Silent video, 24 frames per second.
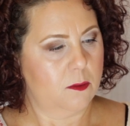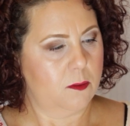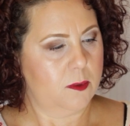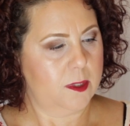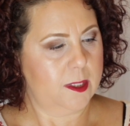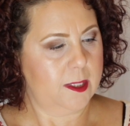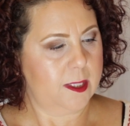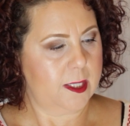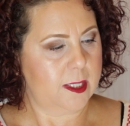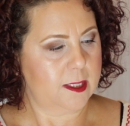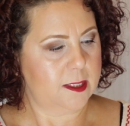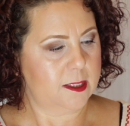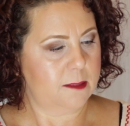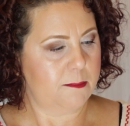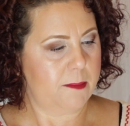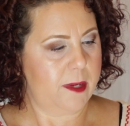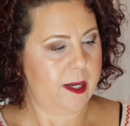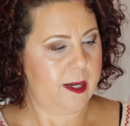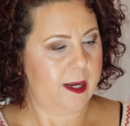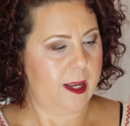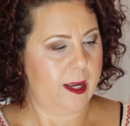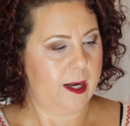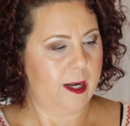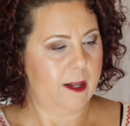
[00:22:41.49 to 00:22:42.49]
what that's
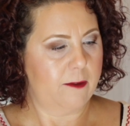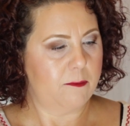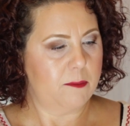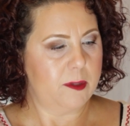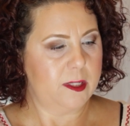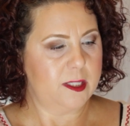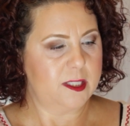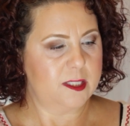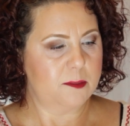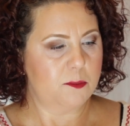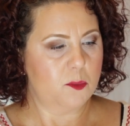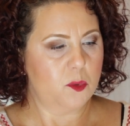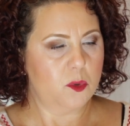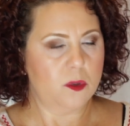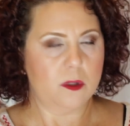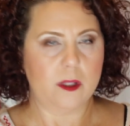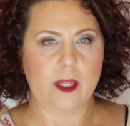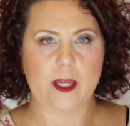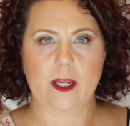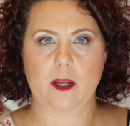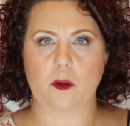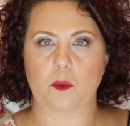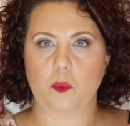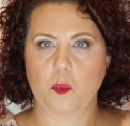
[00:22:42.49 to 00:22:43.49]
made out of but it's more
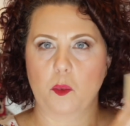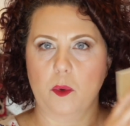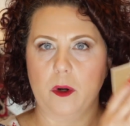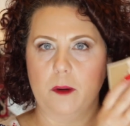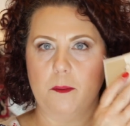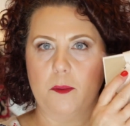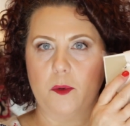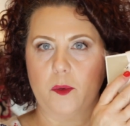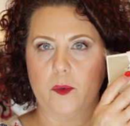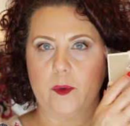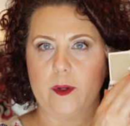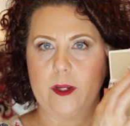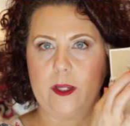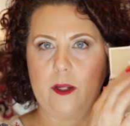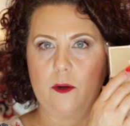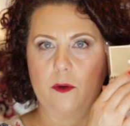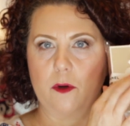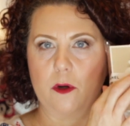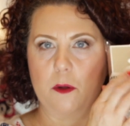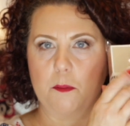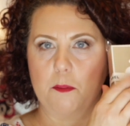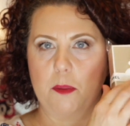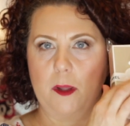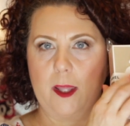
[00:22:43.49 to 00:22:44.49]
like a rubbery
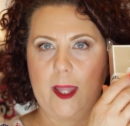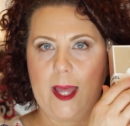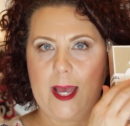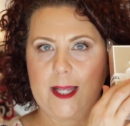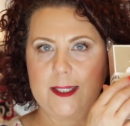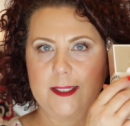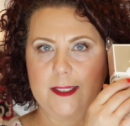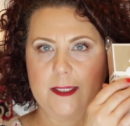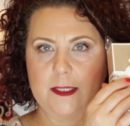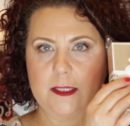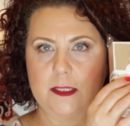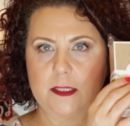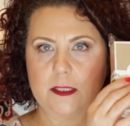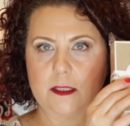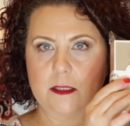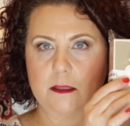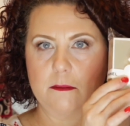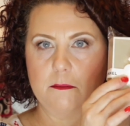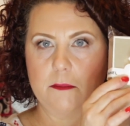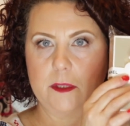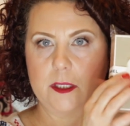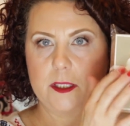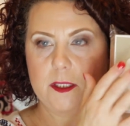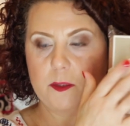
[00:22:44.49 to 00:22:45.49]
or a plastic
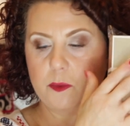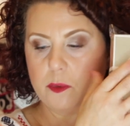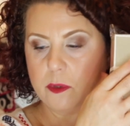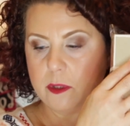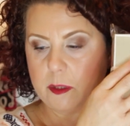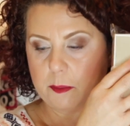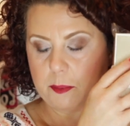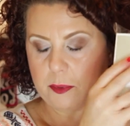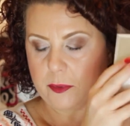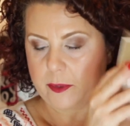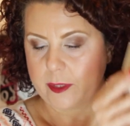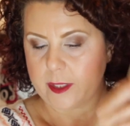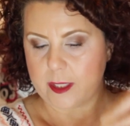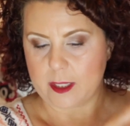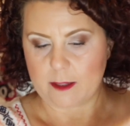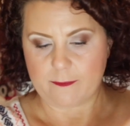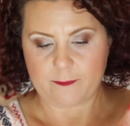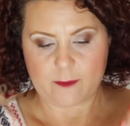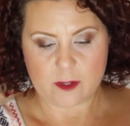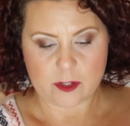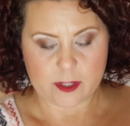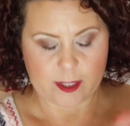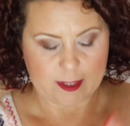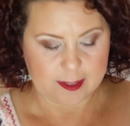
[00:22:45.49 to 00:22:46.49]
but it's really pretty
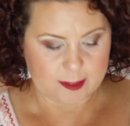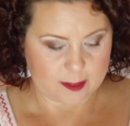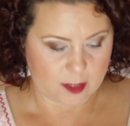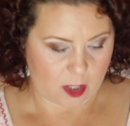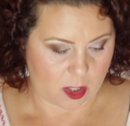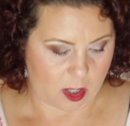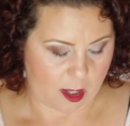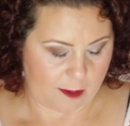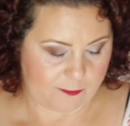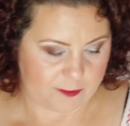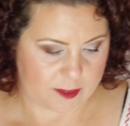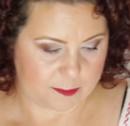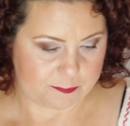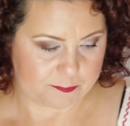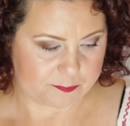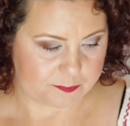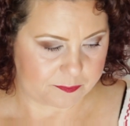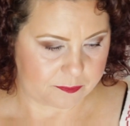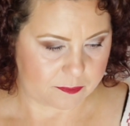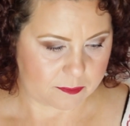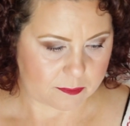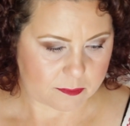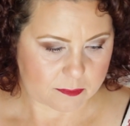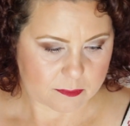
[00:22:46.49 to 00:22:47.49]
and very soft.
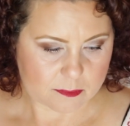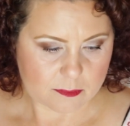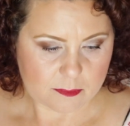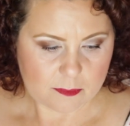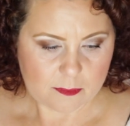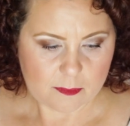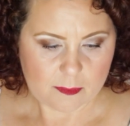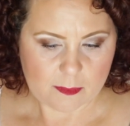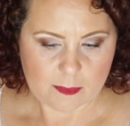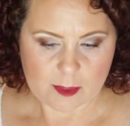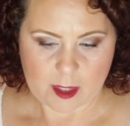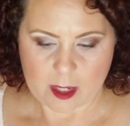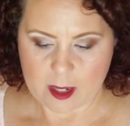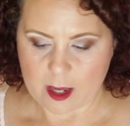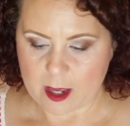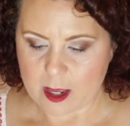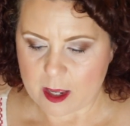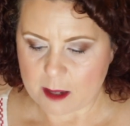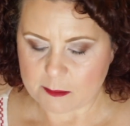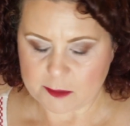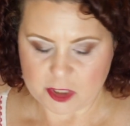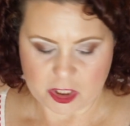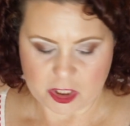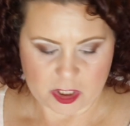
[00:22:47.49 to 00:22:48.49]

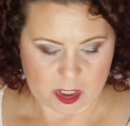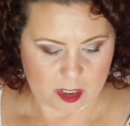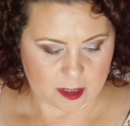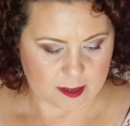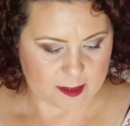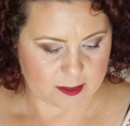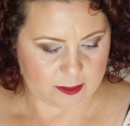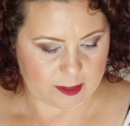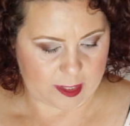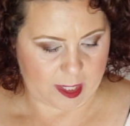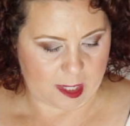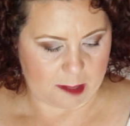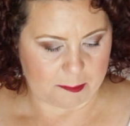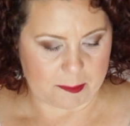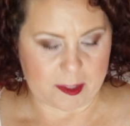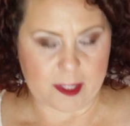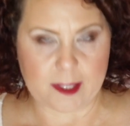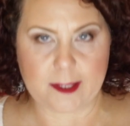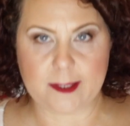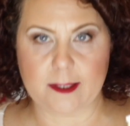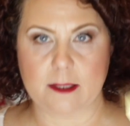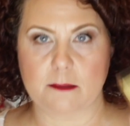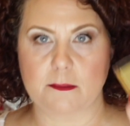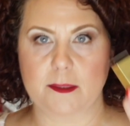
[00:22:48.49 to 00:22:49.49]
Um, she also gave me
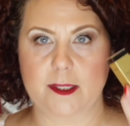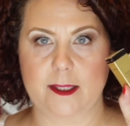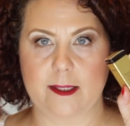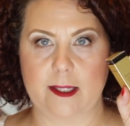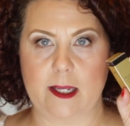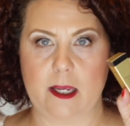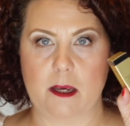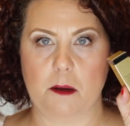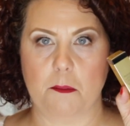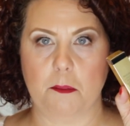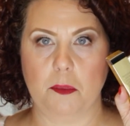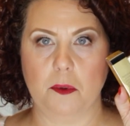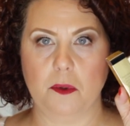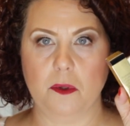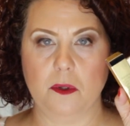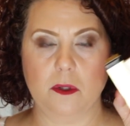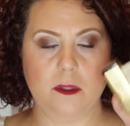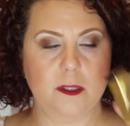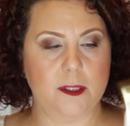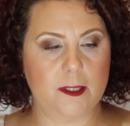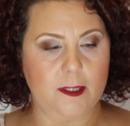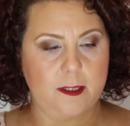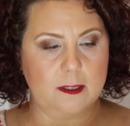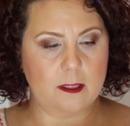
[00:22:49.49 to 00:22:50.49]
some
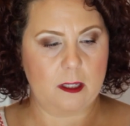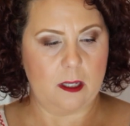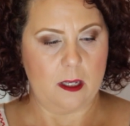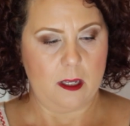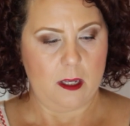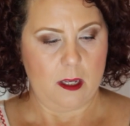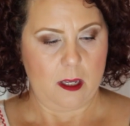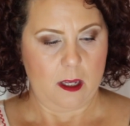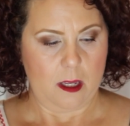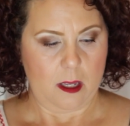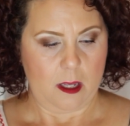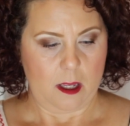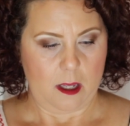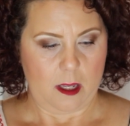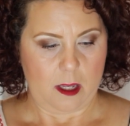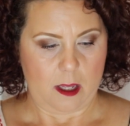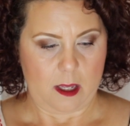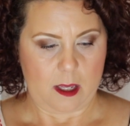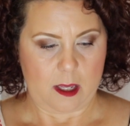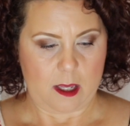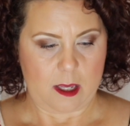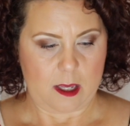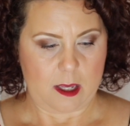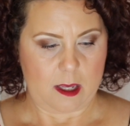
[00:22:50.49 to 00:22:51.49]
samples
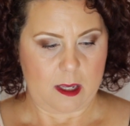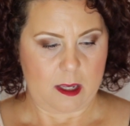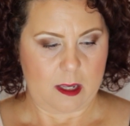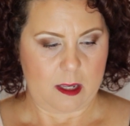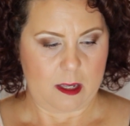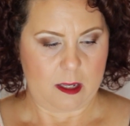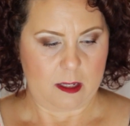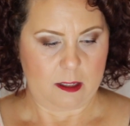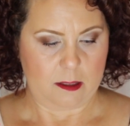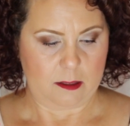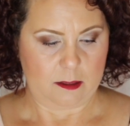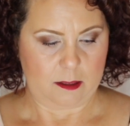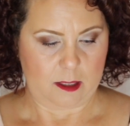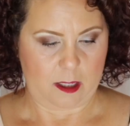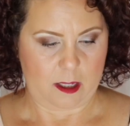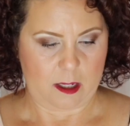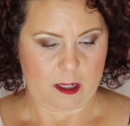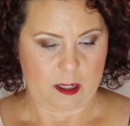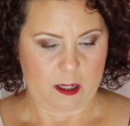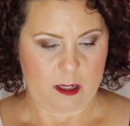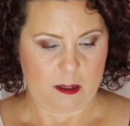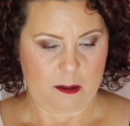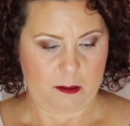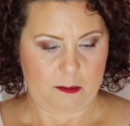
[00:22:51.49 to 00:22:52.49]
and
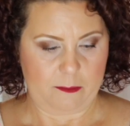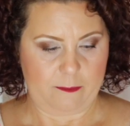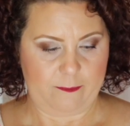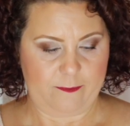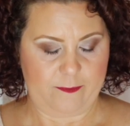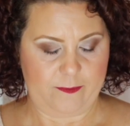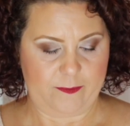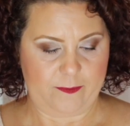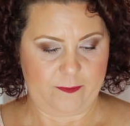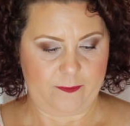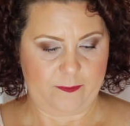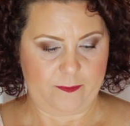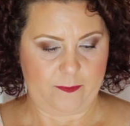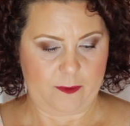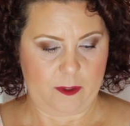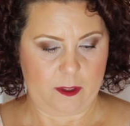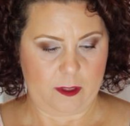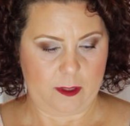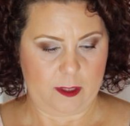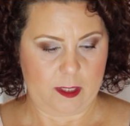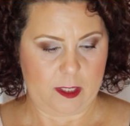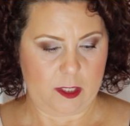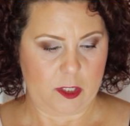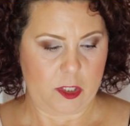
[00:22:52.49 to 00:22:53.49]
um,
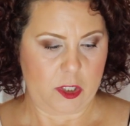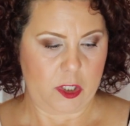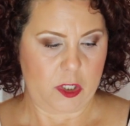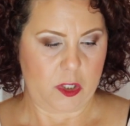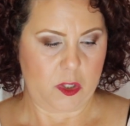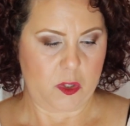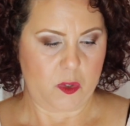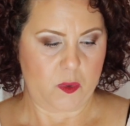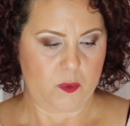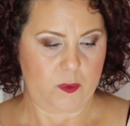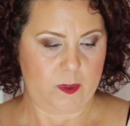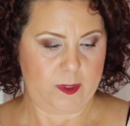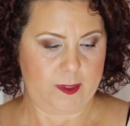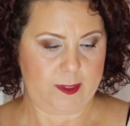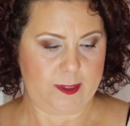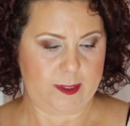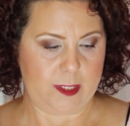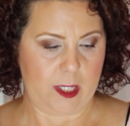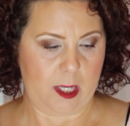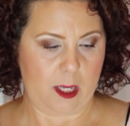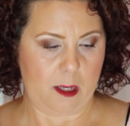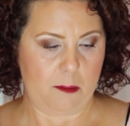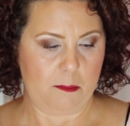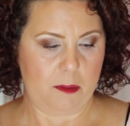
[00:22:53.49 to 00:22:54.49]
the new
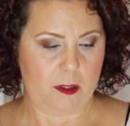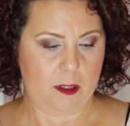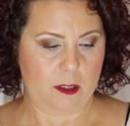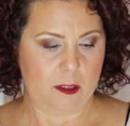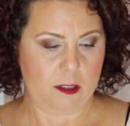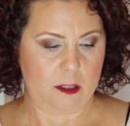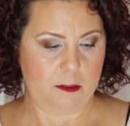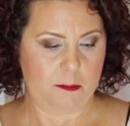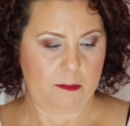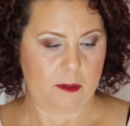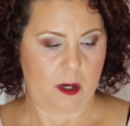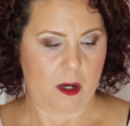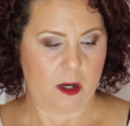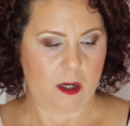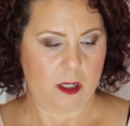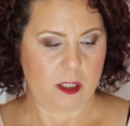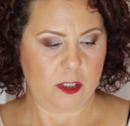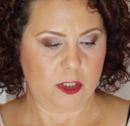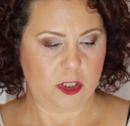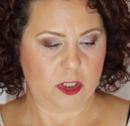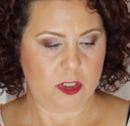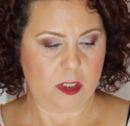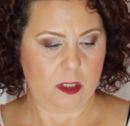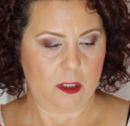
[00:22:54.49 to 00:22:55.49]
Sub
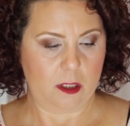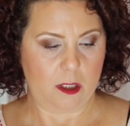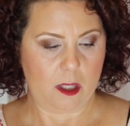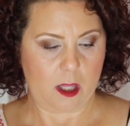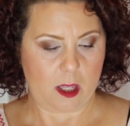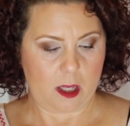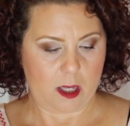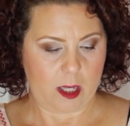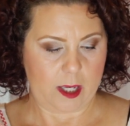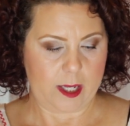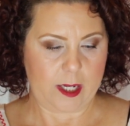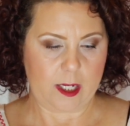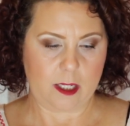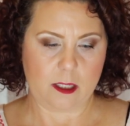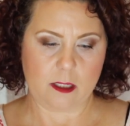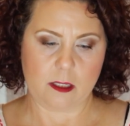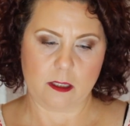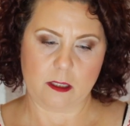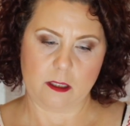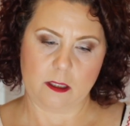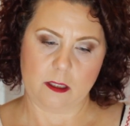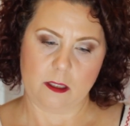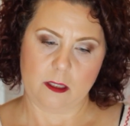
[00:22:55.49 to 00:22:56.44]
Limage line.